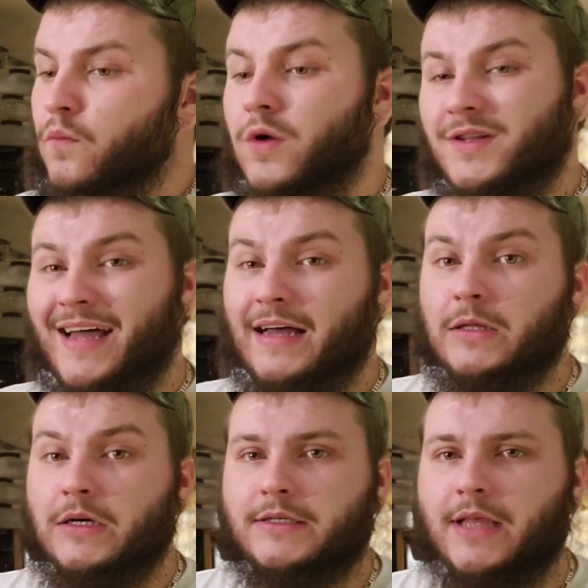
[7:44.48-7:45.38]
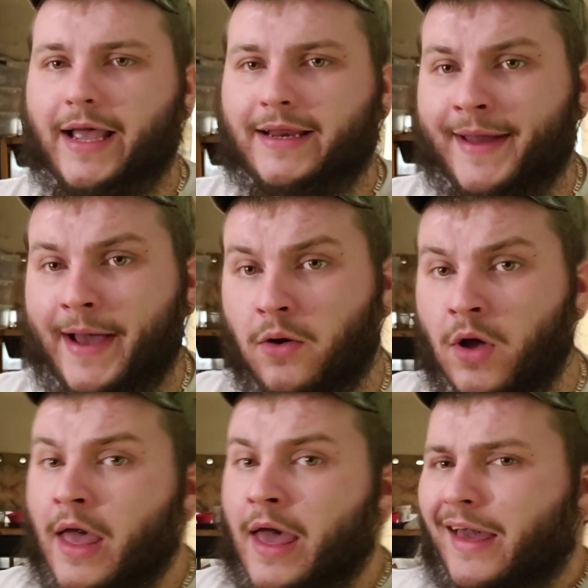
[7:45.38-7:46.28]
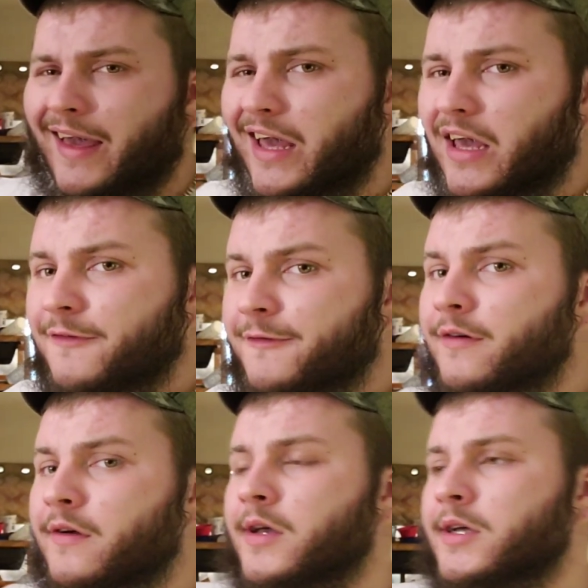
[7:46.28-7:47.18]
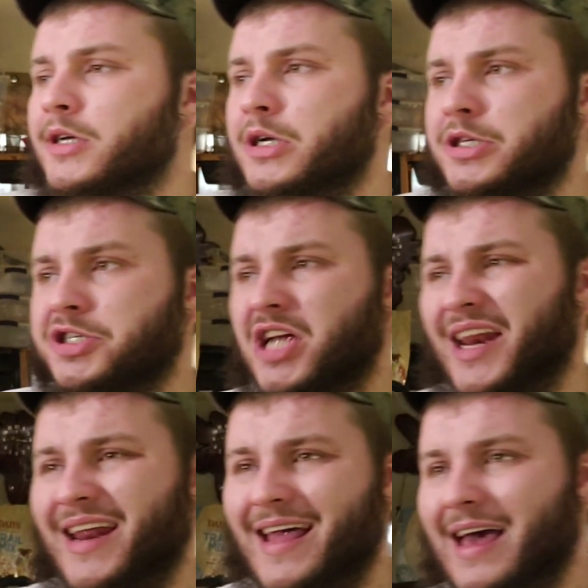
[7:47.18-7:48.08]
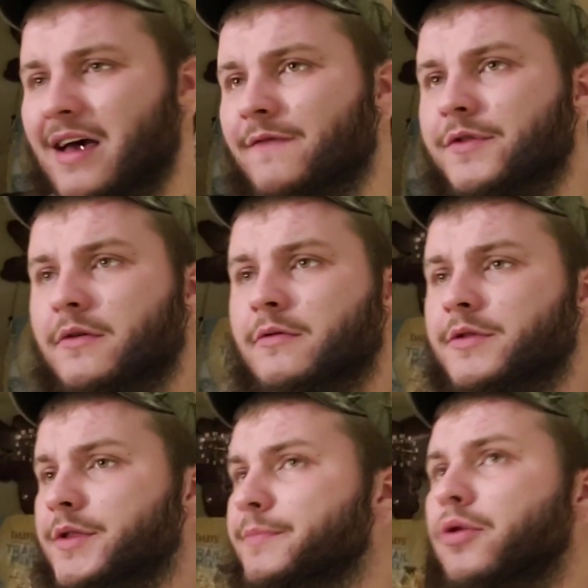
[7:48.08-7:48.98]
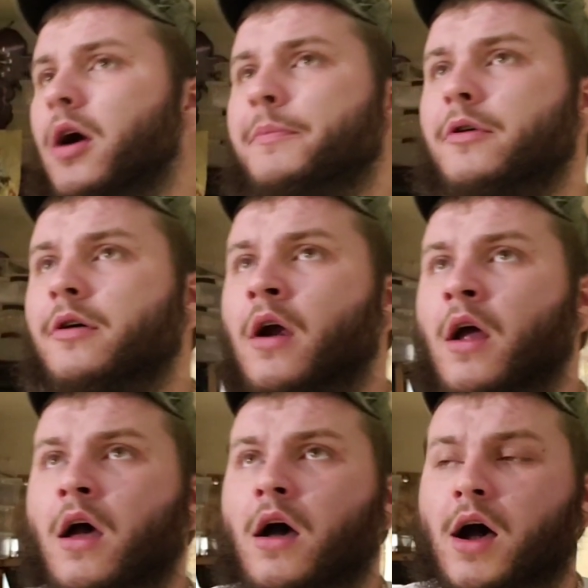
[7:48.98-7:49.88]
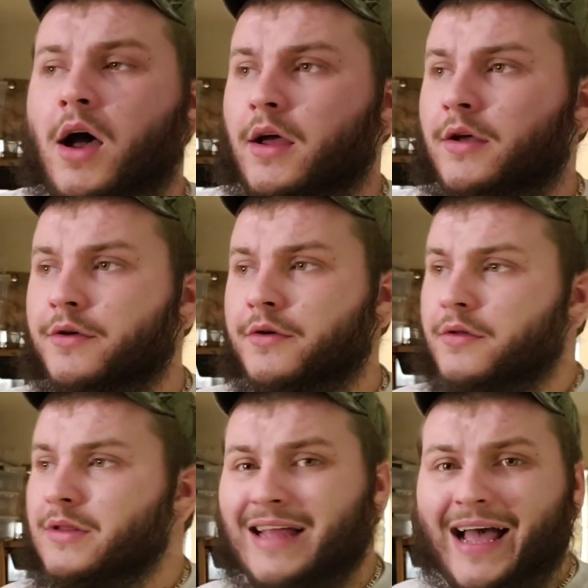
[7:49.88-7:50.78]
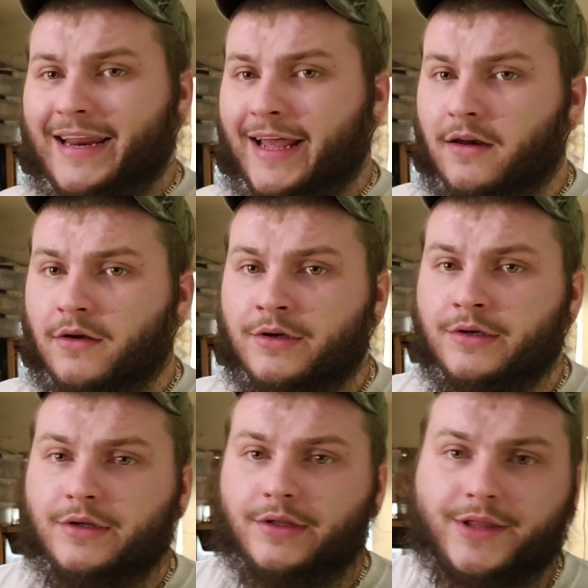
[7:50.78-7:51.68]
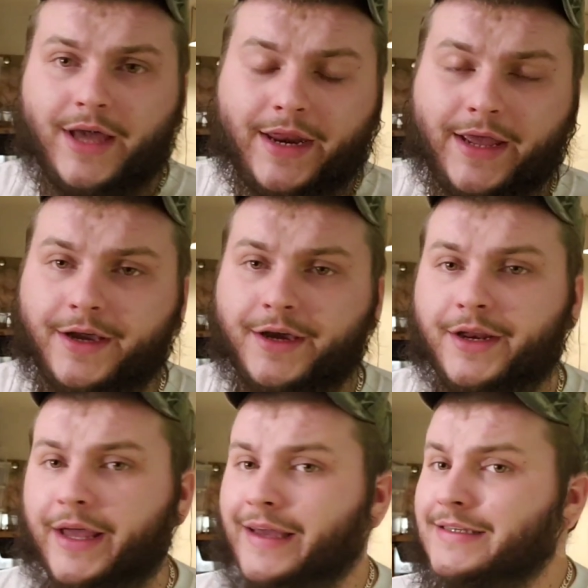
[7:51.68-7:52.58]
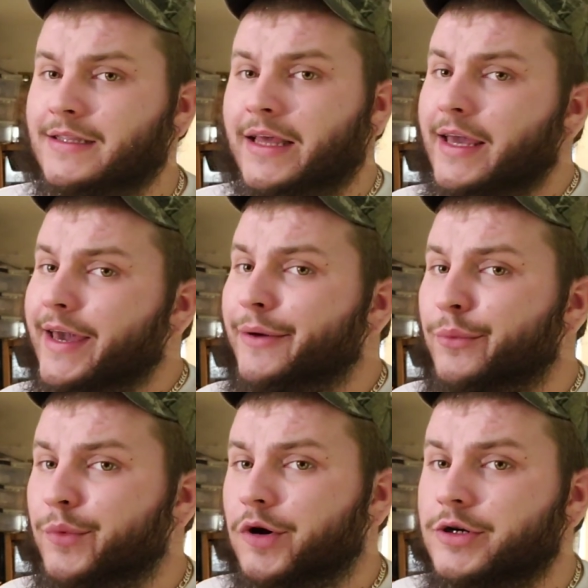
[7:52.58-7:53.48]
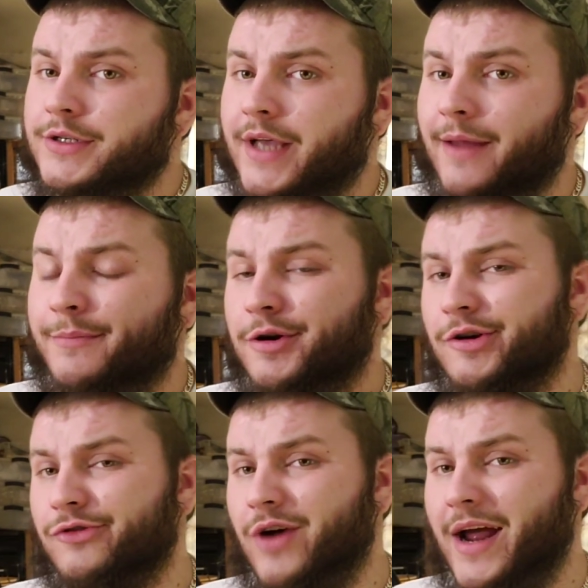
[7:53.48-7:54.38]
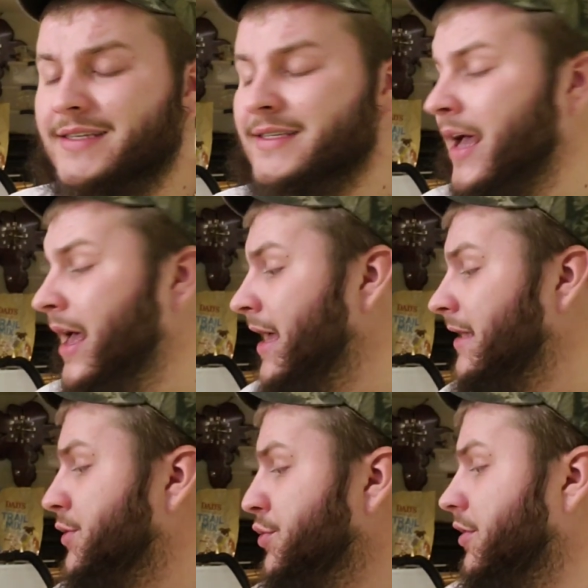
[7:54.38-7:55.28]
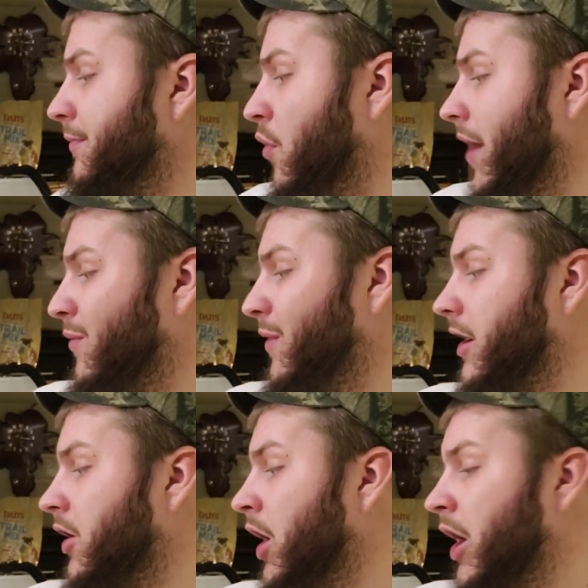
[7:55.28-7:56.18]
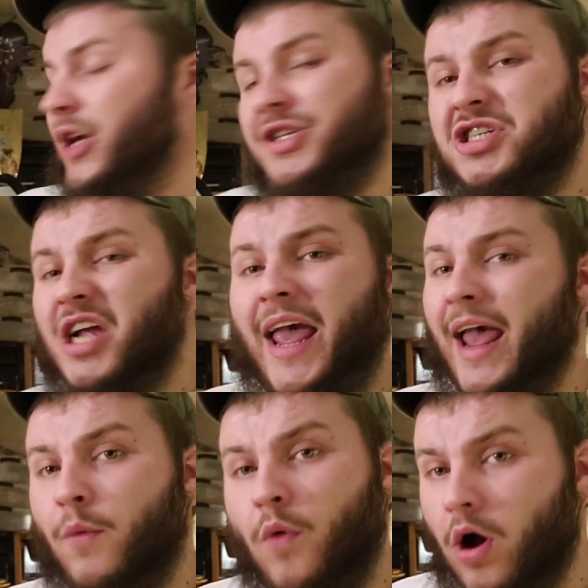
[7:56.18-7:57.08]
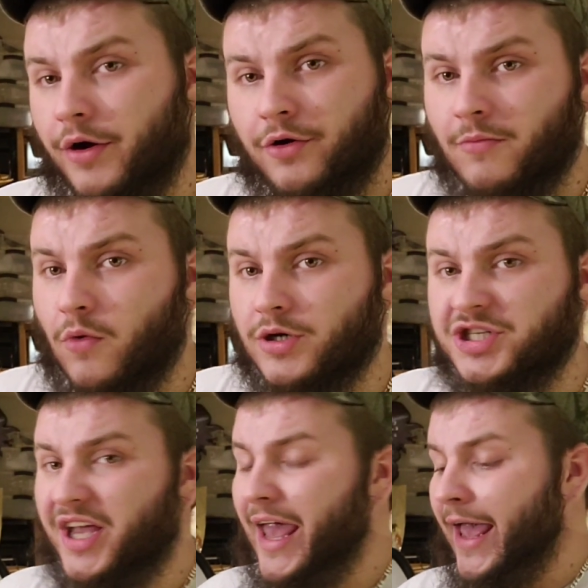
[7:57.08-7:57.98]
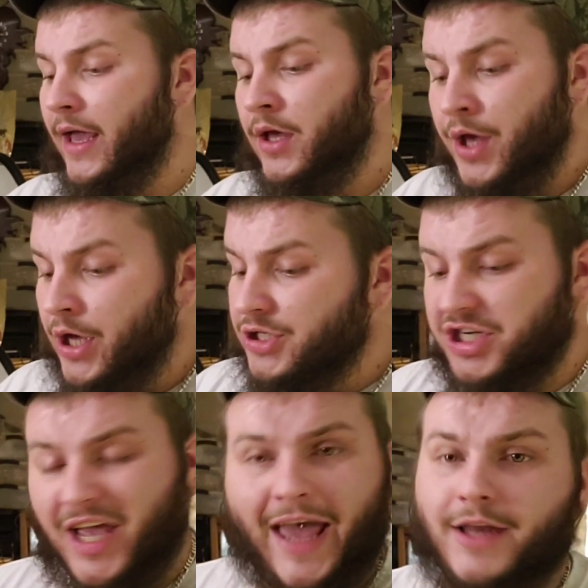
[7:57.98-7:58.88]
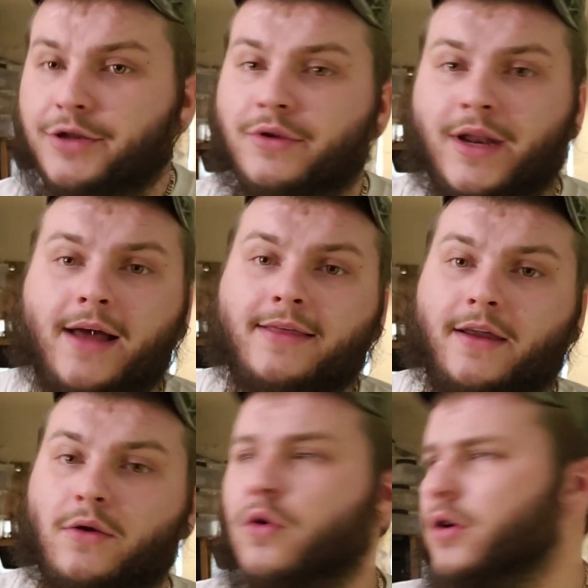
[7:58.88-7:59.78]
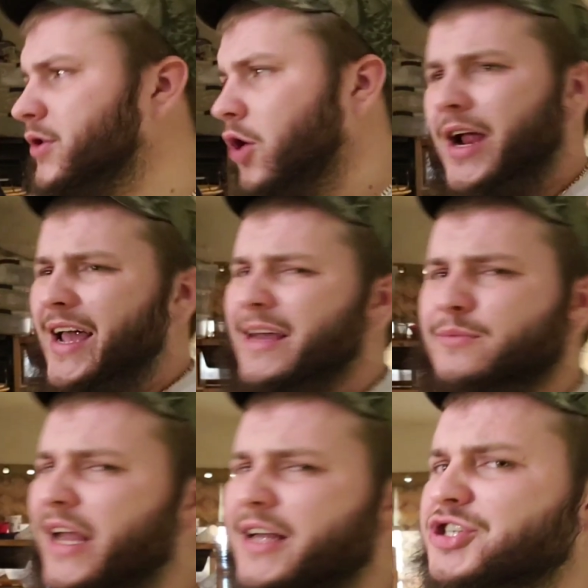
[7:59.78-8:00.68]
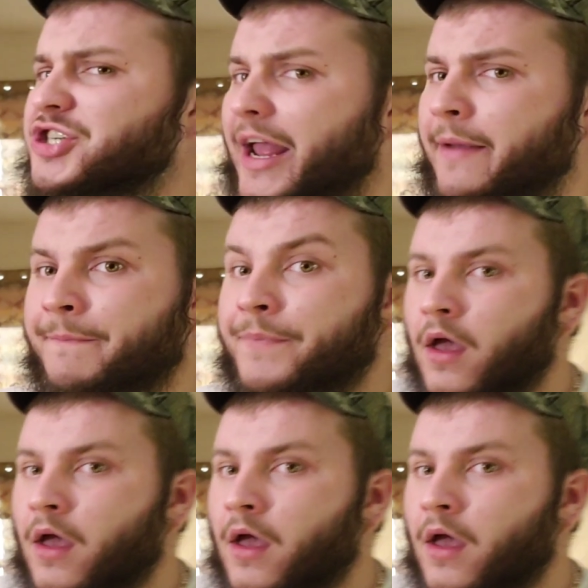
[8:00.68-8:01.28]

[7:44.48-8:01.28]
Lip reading: what that looks like. Now, if she didn't have the proper lighting, then it could easily get worse and progress to the point where she can't walk no more. She can't do nothing. Or sorry, I keep saying she,